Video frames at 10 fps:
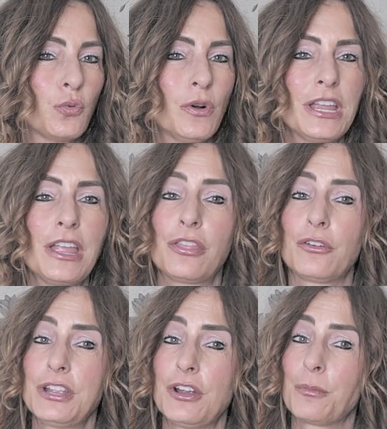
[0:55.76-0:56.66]
20,
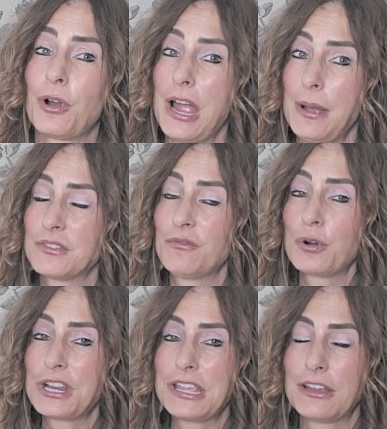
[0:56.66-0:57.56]
30, or perhaps
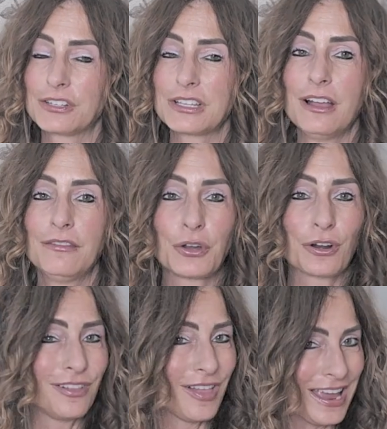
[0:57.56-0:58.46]
40 years of
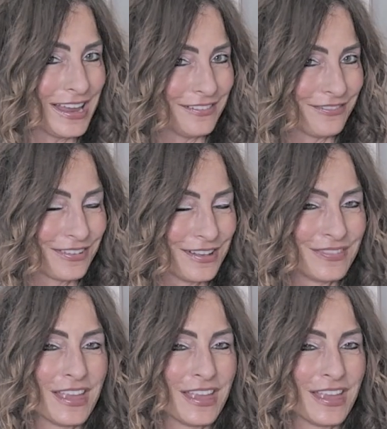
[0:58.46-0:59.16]
your life.